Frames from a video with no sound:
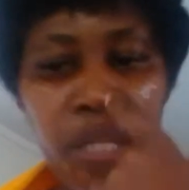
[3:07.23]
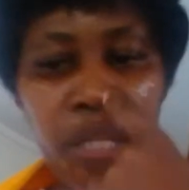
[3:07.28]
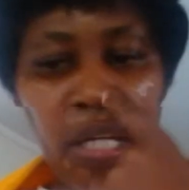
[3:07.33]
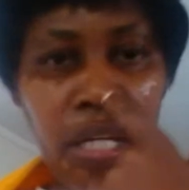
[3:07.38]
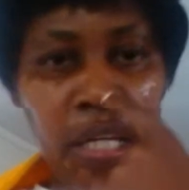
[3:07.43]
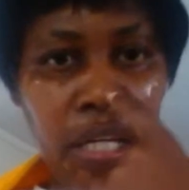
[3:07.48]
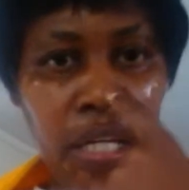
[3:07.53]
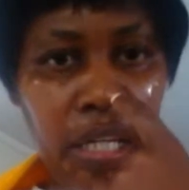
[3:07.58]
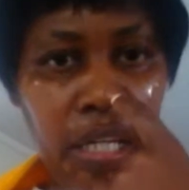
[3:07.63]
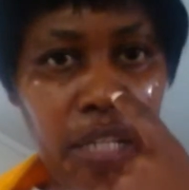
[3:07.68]

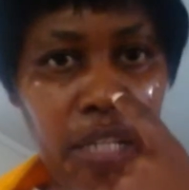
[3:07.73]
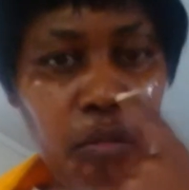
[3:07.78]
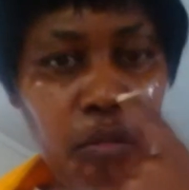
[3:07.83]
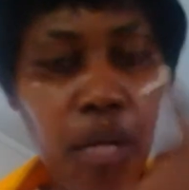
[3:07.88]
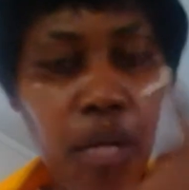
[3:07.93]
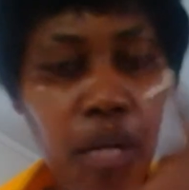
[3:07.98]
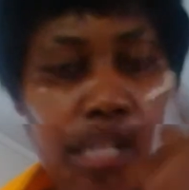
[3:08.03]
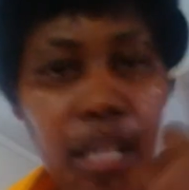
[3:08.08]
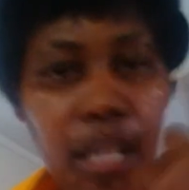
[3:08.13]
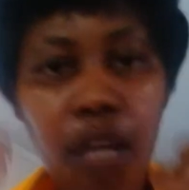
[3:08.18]
And while
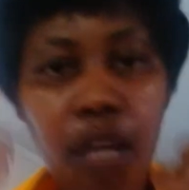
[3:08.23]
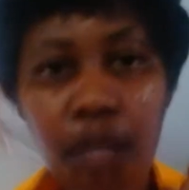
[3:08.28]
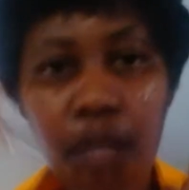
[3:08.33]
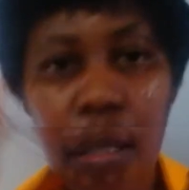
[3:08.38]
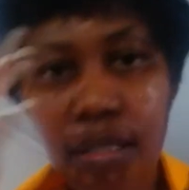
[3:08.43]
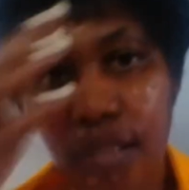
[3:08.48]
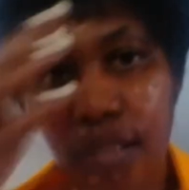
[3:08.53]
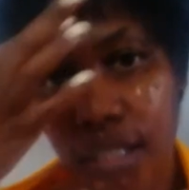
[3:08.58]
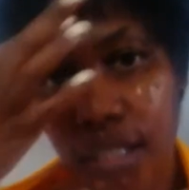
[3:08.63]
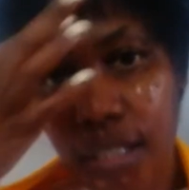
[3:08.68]
I was
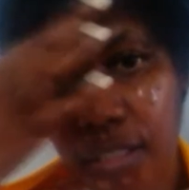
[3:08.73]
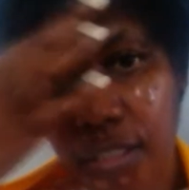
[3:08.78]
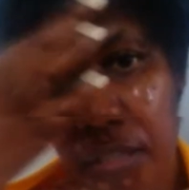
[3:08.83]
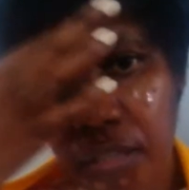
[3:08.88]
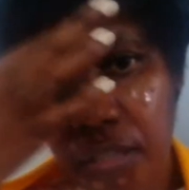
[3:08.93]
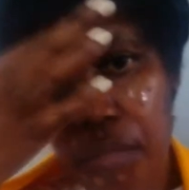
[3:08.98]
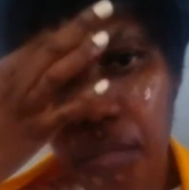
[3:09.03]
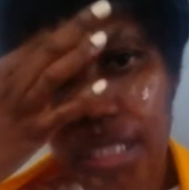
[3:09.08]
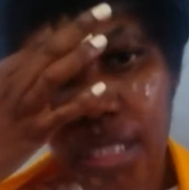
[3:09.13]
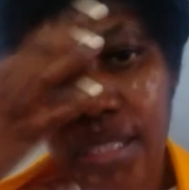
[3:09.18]
nurturing my
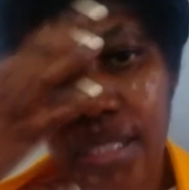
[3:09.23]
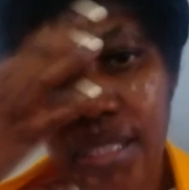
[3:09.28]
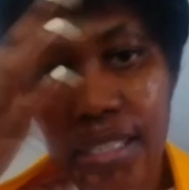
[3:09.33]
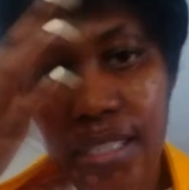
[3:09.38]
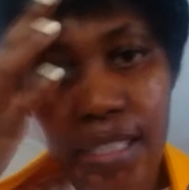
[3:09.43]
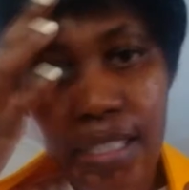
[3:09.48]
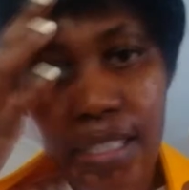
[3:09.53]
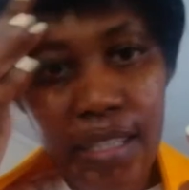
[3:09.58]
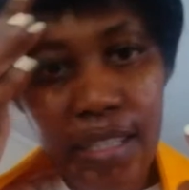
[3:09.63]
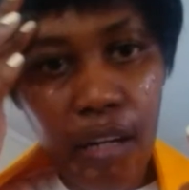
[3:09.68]
skin
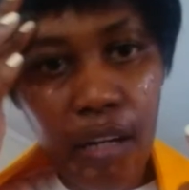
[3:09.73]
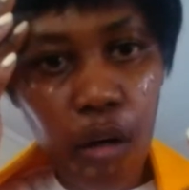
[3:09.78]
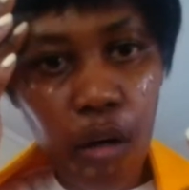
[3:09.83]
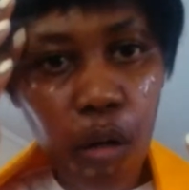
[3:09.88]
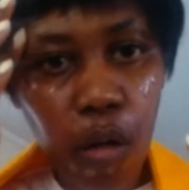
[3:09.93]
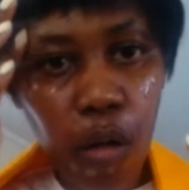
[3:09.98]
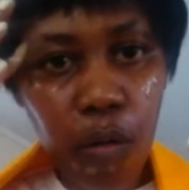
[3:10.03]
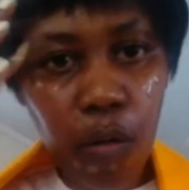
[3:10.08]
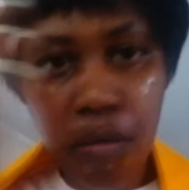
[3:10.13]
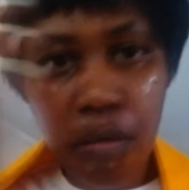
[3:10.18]
the whole
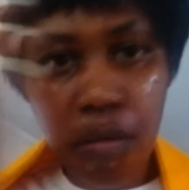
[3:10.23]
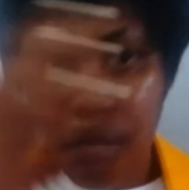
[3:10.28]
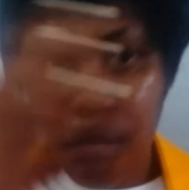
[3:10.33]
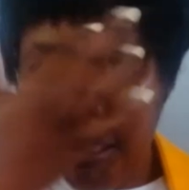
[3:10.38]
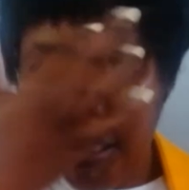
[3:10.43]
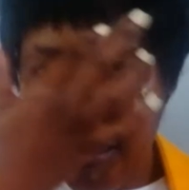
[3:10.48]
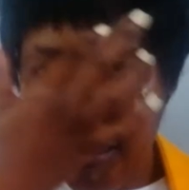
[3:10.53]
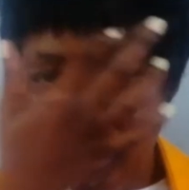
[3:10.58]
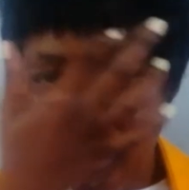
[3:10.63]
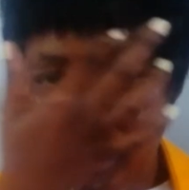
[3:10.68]

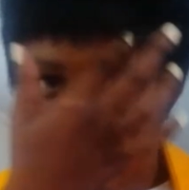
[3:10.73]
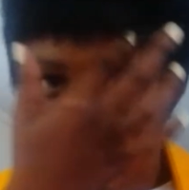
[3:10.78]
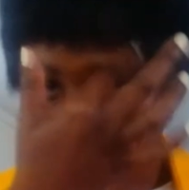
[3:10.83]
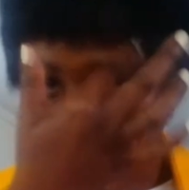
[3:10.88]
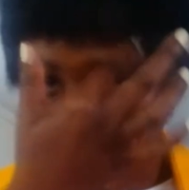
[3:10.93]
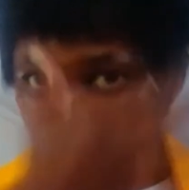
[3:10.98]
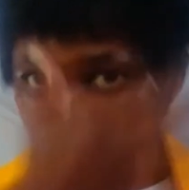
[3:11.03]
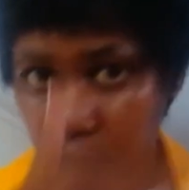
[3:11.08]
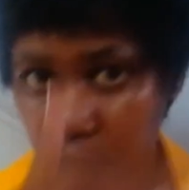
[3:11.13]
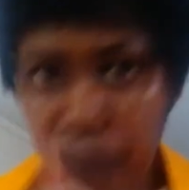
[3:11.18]
season through,
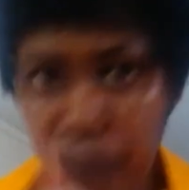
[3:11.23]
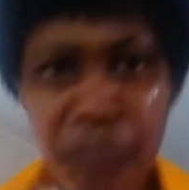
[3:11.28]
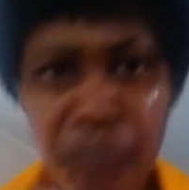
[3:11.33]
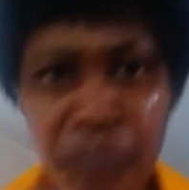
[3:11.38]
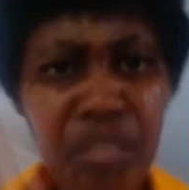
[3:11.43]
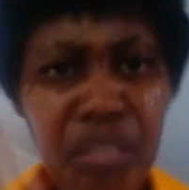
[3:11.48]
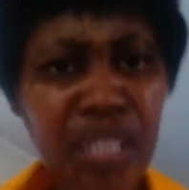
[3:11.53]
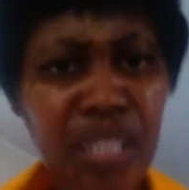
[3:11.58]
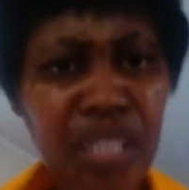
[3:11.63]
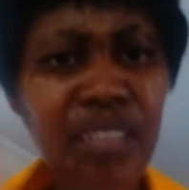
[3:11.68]

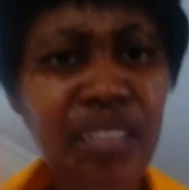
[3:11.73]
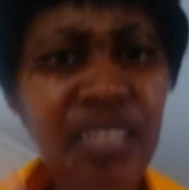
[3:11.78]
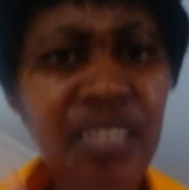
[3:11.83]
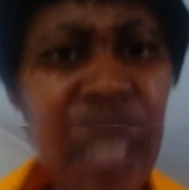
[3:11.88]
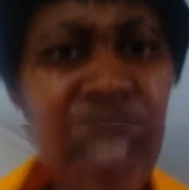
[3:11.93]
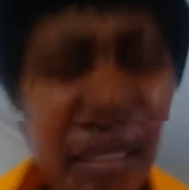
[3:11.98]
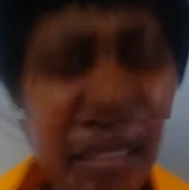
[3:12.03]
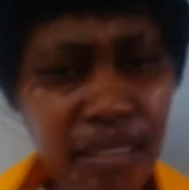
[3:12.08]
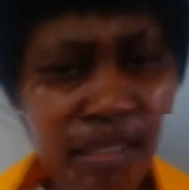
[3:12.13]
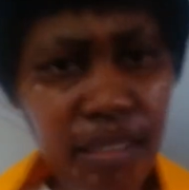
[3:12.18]

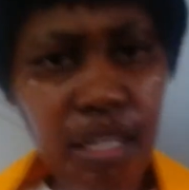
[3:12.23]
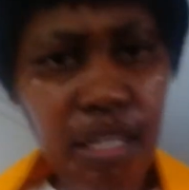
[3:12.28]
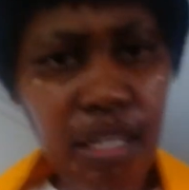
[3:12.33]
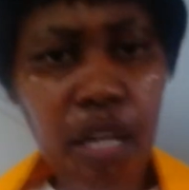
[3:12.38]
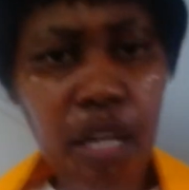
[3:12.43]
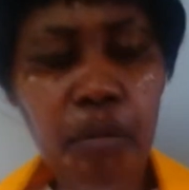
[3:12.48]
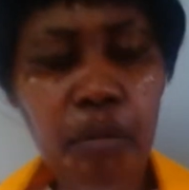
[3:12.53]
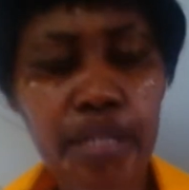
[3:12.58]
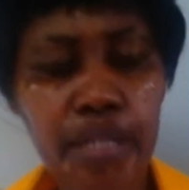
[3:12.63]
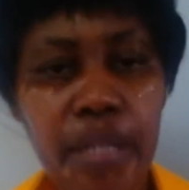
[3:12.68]
yesterday I
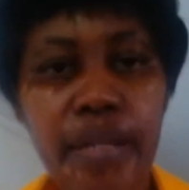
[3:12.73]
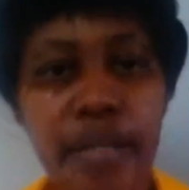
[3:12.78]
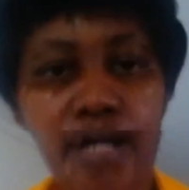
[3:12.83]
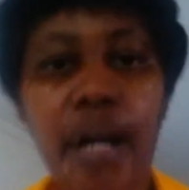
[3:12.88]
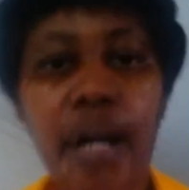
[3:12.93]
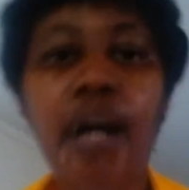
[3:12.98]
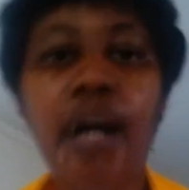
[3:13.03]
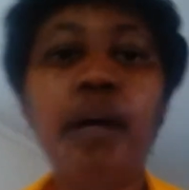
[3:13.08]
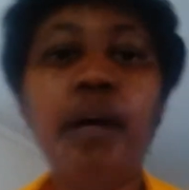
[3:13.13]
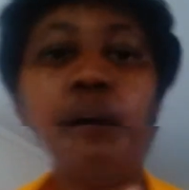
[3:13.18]
went
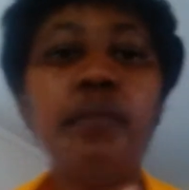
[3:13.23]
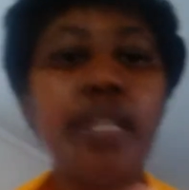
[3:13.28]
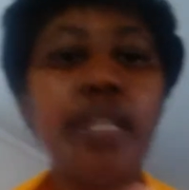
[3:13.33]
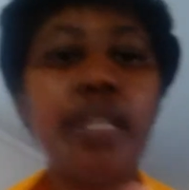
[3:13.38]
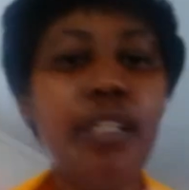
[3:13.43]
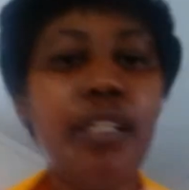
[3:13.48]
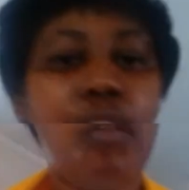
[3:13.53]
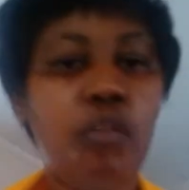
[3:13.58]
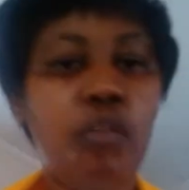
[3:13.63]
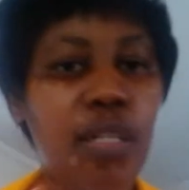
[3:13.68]
out and it
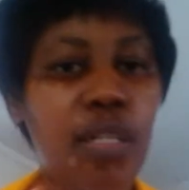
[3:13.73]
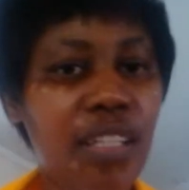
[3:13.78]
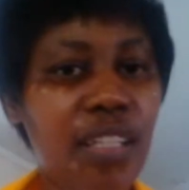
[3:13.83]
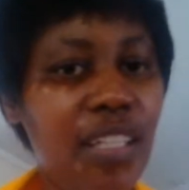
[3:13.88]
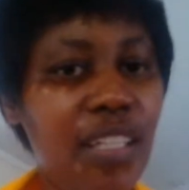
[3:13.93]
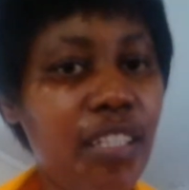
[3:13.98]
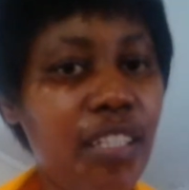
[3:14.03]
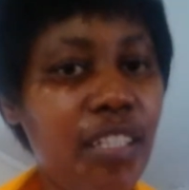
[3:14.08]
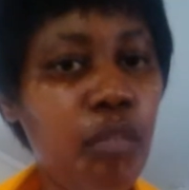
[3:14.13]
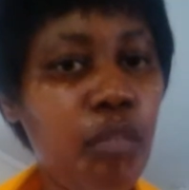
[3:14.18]
was a little
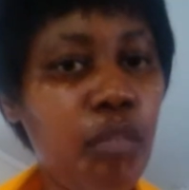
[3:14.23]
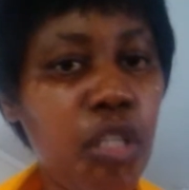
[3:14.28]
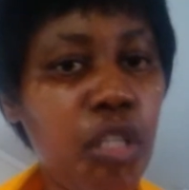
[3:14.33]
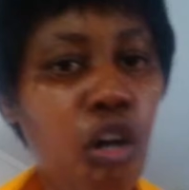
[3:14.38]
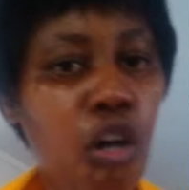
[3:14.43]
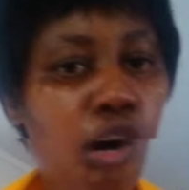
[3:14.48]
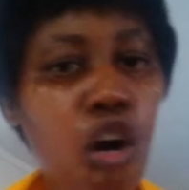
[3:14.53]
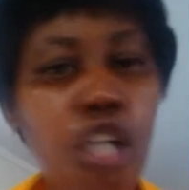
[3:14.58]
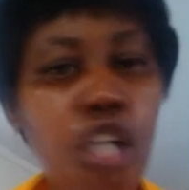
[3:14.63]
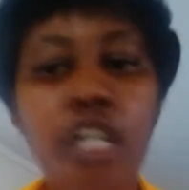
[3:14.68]
bit
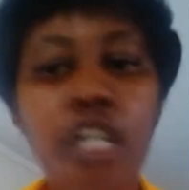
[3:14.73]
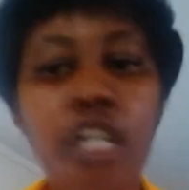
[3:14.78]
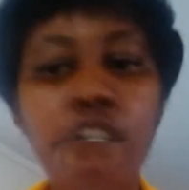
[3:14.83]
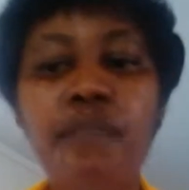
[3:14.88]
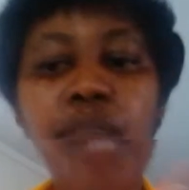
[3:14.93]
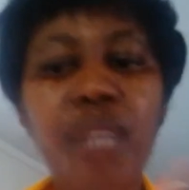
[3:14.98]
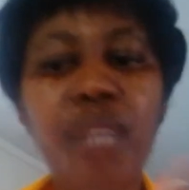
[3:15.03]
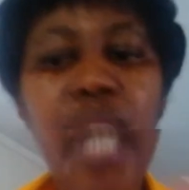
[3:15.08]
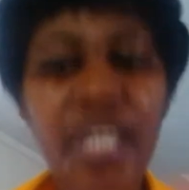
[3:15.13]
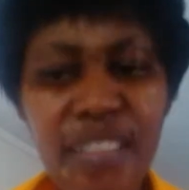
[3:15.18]
hot,
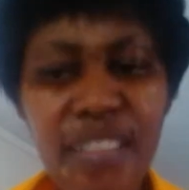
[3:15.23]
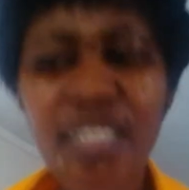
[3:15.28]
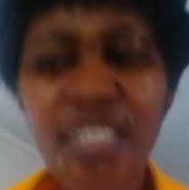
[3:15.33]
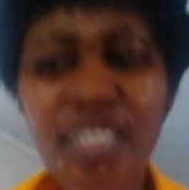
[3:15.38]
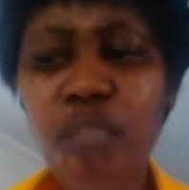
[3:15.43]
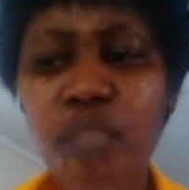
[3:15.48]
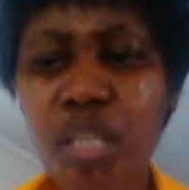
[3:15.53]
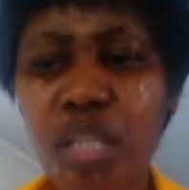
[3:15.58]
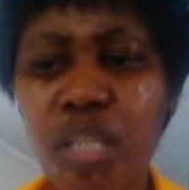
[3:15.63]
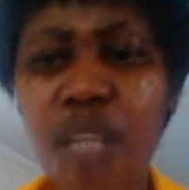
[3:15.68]
and
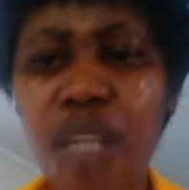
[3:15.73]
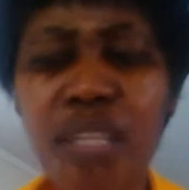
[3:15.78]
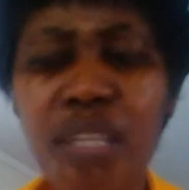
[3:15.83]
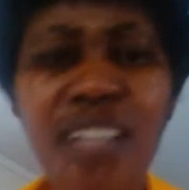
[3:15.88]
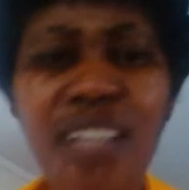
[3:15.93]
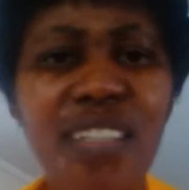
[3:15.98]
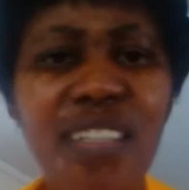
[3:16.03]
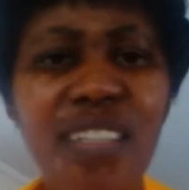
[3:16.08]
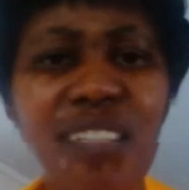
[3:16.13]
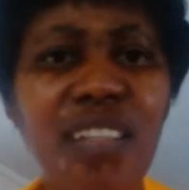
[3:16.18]
sometimes I
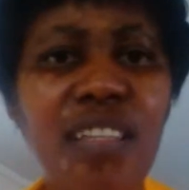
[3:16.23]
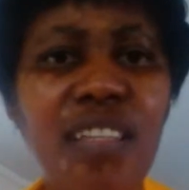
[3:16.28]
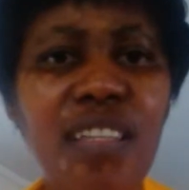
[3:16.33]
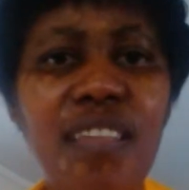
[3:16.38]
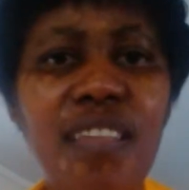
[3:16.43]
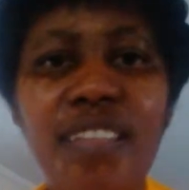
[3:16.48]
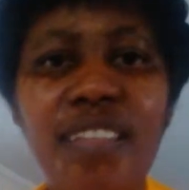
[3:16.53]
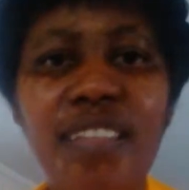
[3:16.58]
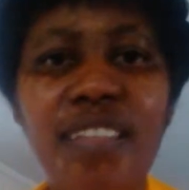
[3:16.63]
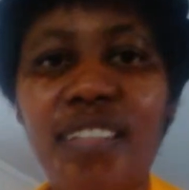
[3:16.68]
sit in the
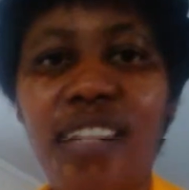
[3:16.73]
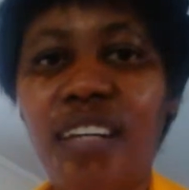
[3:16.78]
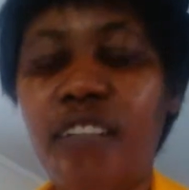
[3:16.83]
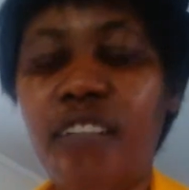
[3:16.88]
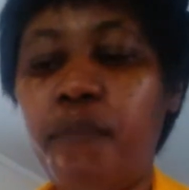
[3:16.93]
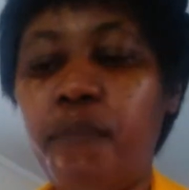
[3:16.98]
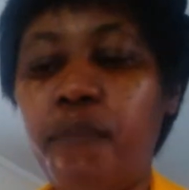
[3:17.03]
sun.